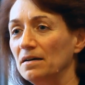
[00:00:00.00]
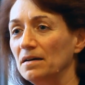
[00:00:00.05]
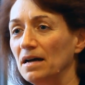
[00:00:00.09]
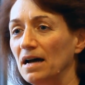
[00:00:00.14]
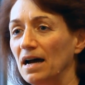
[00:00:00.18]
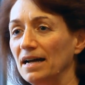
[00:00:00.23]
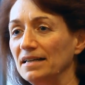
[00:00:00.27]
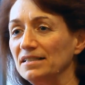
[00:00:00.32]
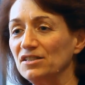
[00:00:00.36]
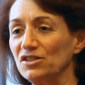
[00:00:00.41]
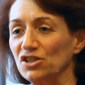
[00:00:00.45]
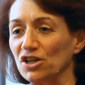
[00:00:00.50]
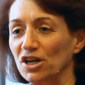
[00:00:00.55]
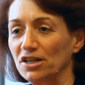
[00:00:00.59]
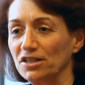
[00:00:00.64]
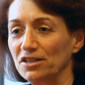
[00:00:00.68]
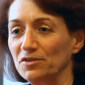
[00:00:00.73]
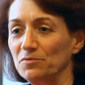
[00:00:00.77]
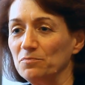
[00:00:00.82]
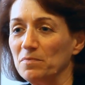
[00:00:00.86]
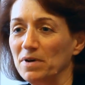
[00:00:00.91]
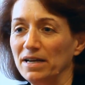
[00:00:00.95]
I
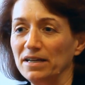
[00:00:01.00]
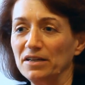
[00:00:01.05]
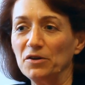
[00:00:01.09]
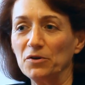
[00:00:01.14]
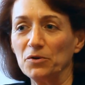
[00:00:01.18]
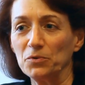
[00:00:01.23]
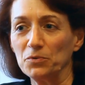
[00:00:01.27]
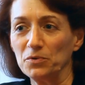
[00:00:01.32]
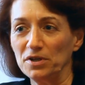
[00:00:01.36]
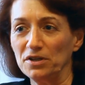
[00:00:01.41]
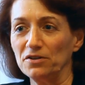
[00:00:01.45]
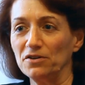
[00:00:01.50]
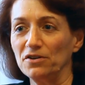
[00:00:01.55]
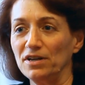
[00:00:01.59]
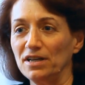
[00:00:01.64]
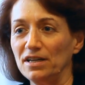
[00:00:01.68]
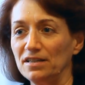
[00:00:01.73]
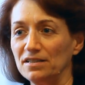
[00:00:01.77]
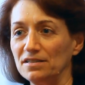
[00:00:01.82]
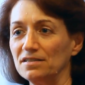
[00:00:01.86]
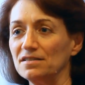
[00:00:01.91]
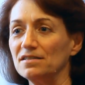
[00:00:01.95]
started my career
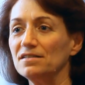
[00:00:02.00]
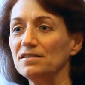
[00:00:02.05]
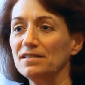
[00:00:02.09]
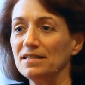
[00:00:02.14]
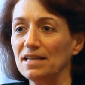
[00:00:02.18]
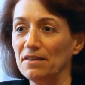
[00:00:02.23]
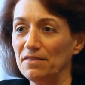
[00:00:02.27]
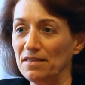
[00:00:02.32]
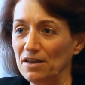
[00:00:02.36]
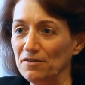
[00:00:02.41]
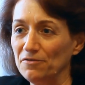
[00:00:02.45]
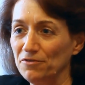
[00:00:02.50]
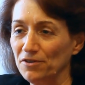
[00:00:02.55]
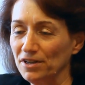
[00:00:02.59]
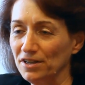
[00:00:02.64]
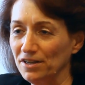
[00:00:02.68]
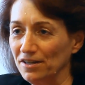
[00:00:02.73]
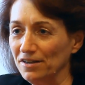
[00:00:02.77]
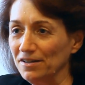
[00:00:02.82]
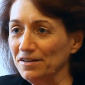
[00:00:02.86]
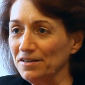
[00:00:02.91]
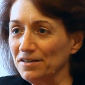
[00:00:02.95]
in South Africa.